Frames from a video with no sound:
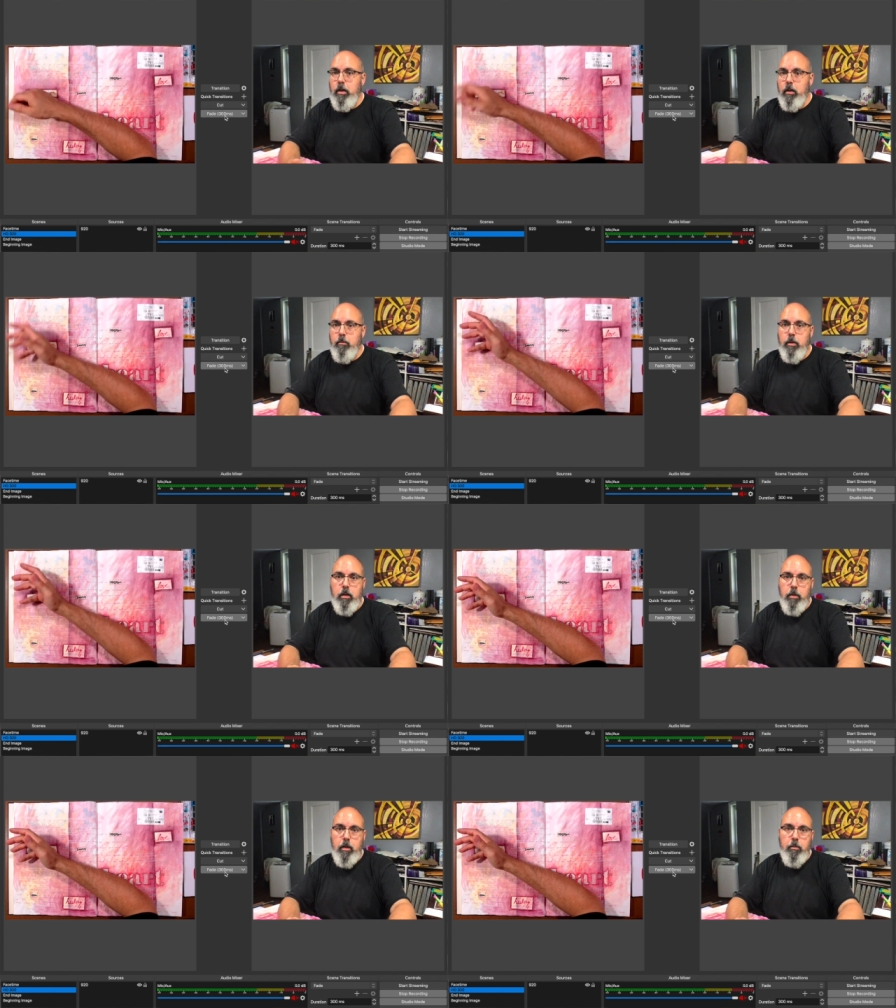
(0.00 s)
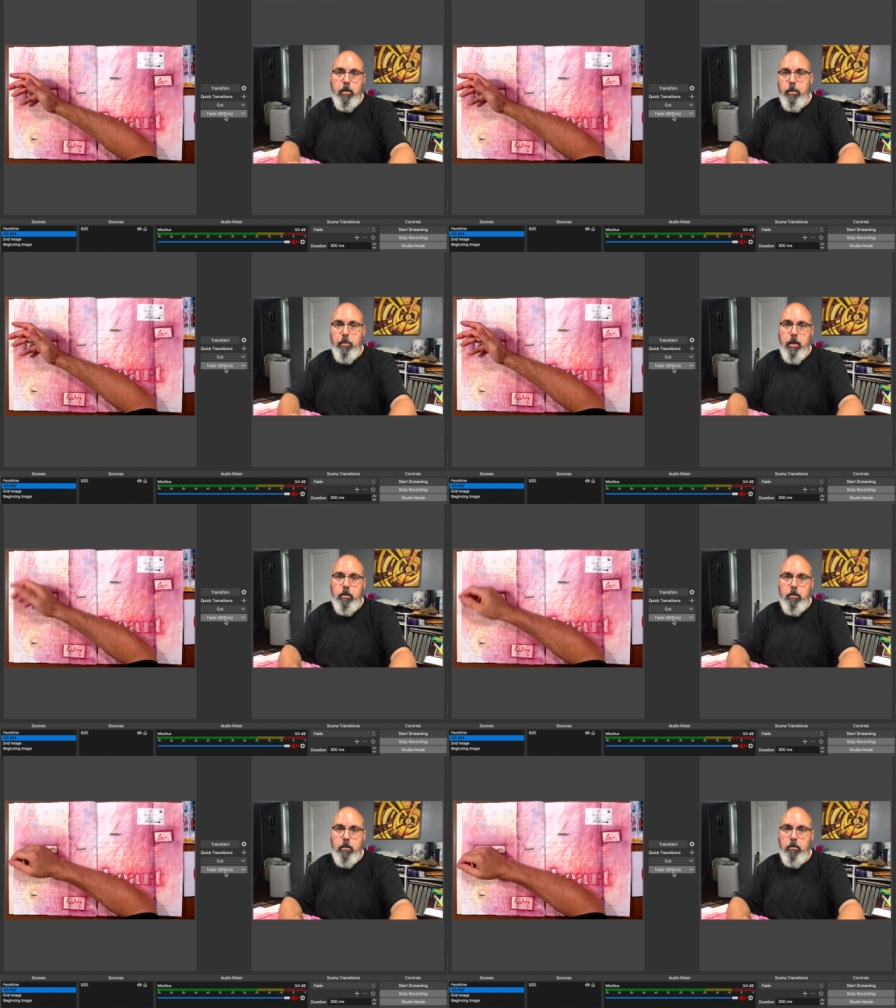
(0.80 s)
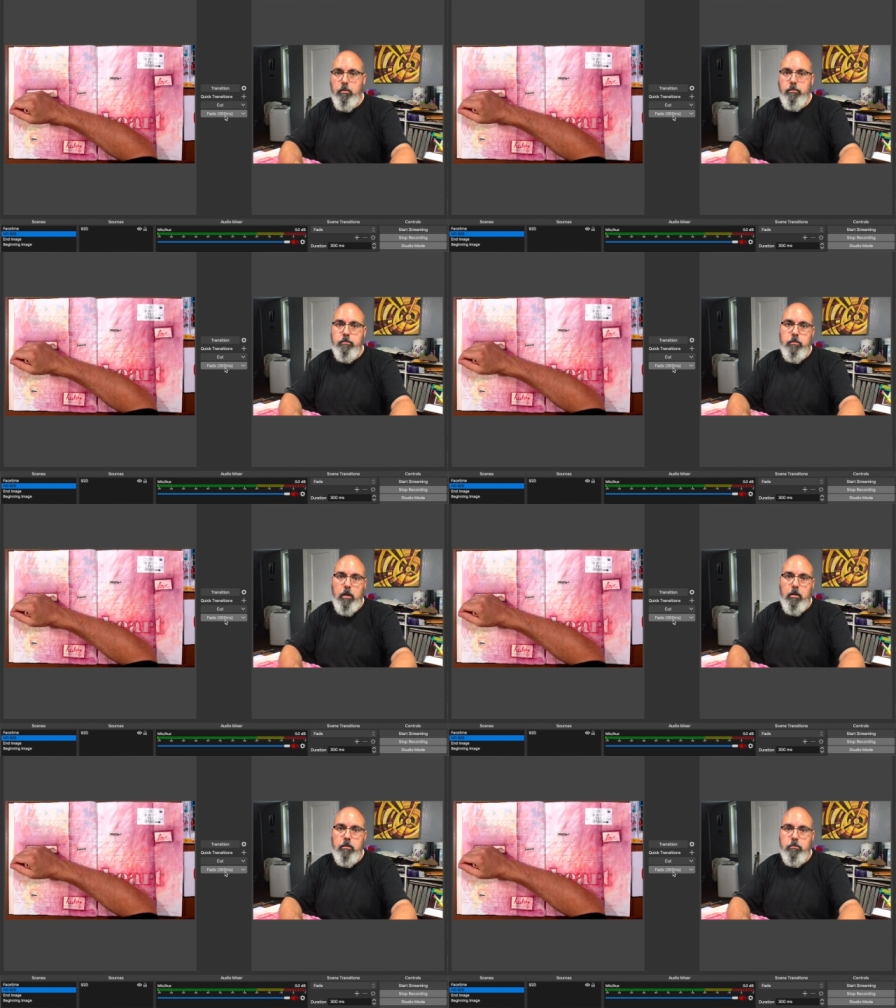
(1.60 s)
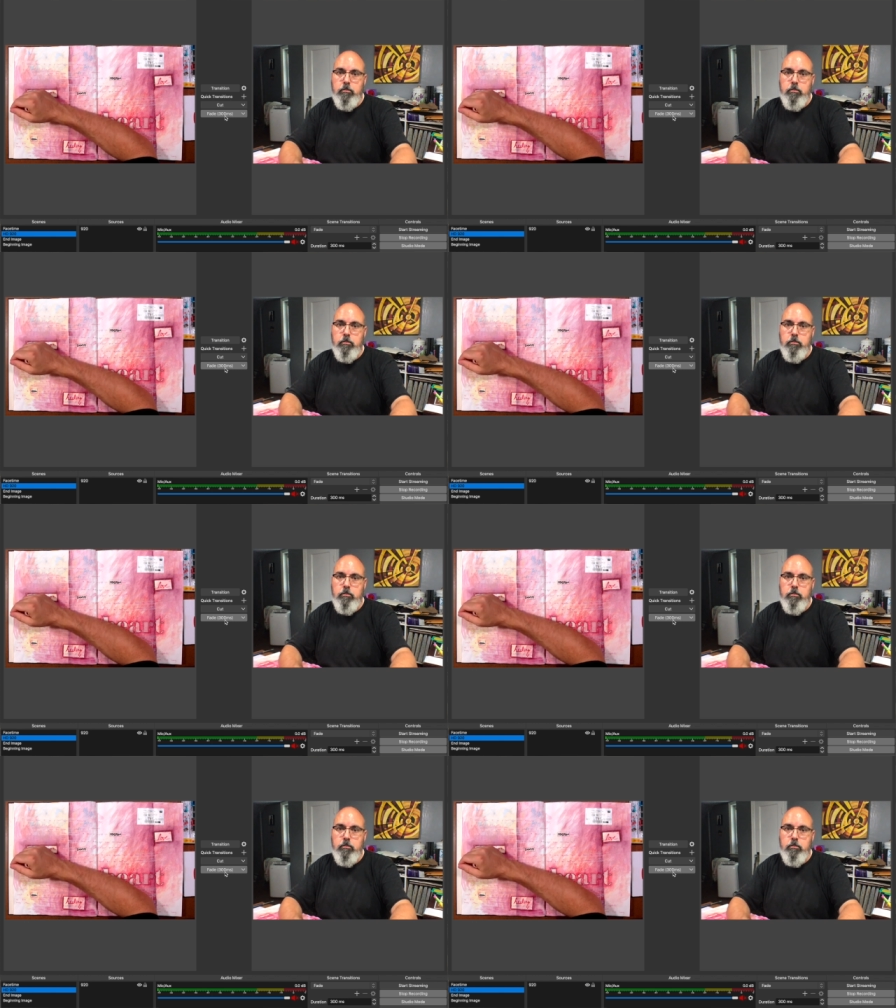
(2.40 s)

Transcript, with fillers: to um, Facebook. So